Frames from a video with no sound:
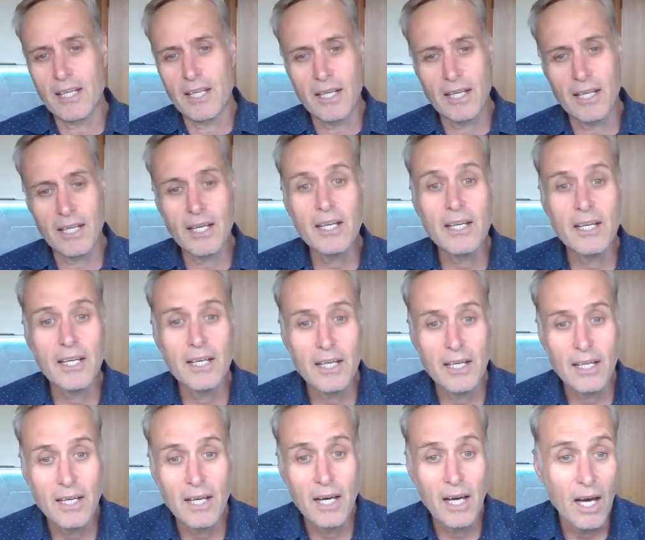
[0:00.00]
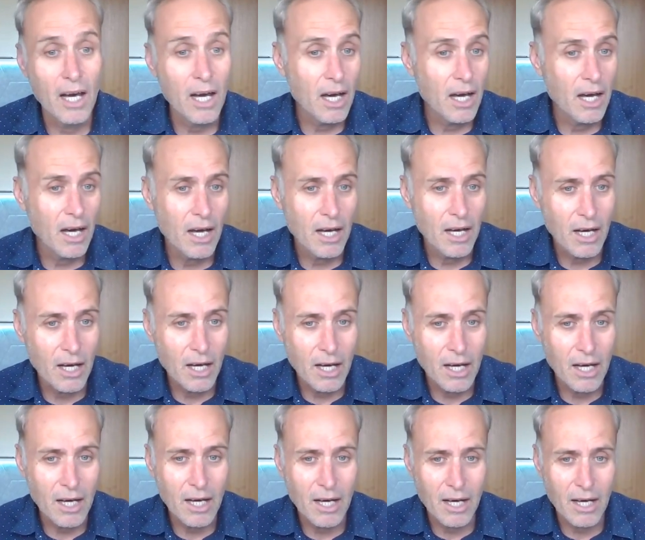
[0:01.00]

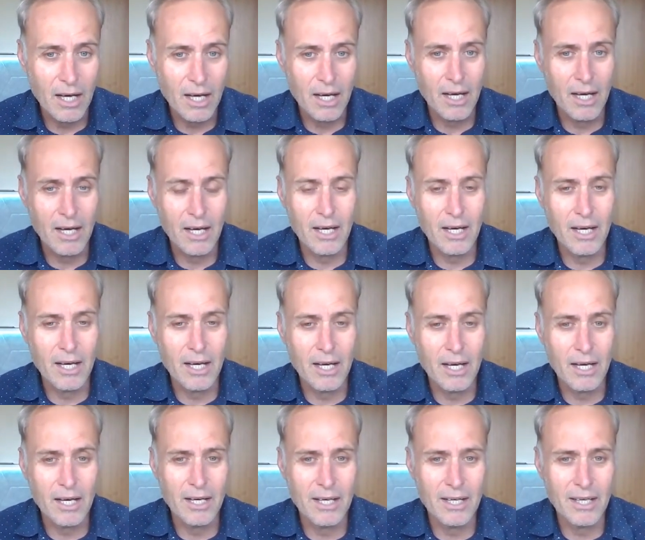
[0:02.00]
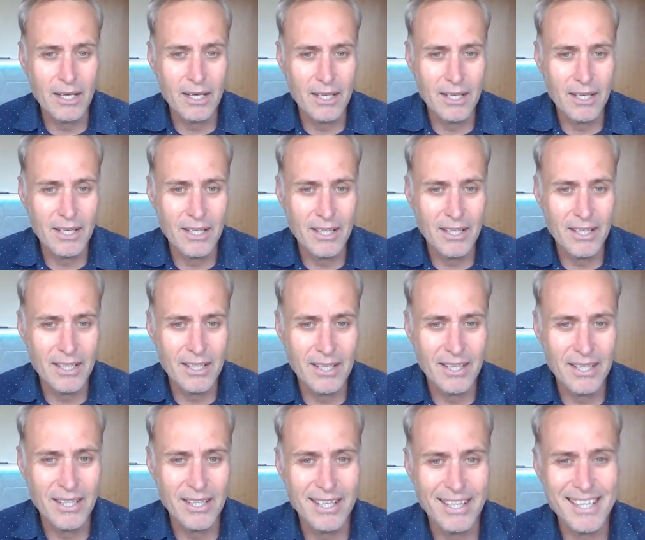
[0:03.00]

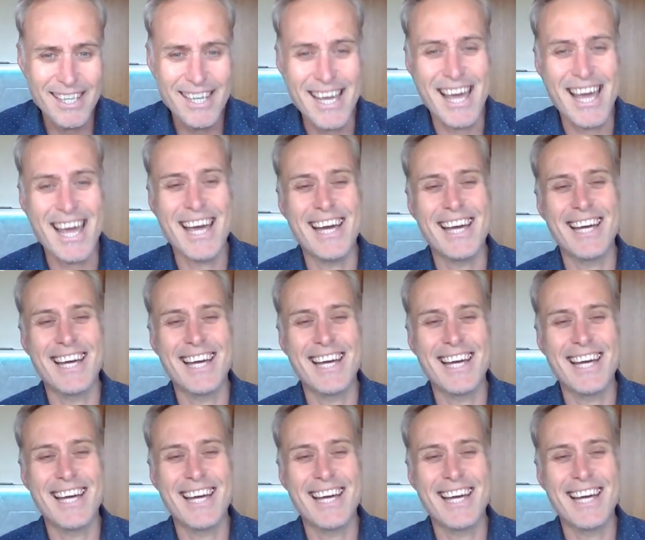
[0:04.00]
(silent)